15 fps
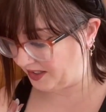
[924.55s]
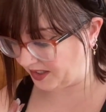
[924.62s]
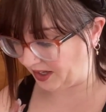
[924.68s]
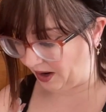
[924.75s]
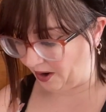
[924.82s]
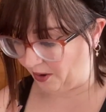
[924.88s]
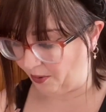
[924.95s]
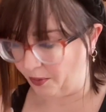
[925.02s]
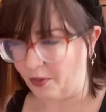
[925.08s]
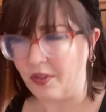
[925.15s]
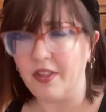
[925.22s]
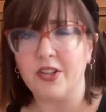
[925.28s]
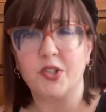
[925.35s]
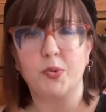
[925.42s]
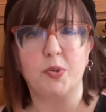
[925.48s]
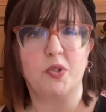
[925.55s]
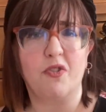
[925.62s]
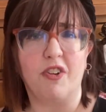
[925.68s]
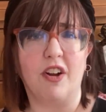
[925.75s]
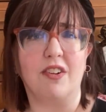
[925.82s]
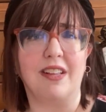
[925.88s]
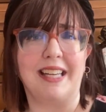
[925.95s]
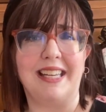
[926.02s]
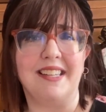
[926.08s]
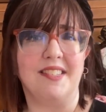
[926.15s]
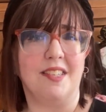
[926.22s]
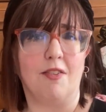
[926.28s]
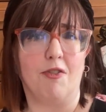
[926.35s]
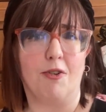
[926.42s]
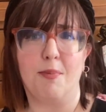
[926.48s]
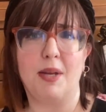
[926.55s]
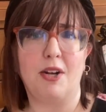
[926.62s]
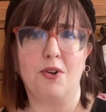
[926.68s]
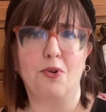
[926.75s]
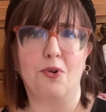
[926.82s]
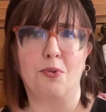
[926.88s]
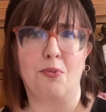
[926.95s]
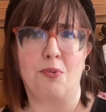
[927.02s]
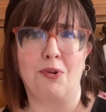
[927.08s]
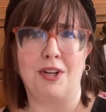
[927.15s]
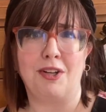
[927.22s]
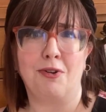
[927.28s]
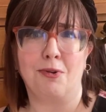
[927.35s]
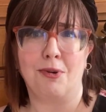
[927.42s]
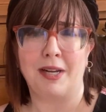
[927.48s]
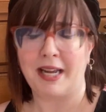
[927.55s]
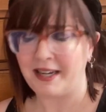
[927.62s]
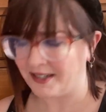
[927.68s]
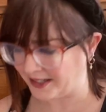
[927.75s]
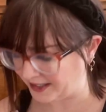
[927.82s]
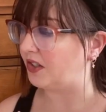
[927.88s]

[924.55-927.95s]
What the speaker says: So this was fairly easy for me to recreate.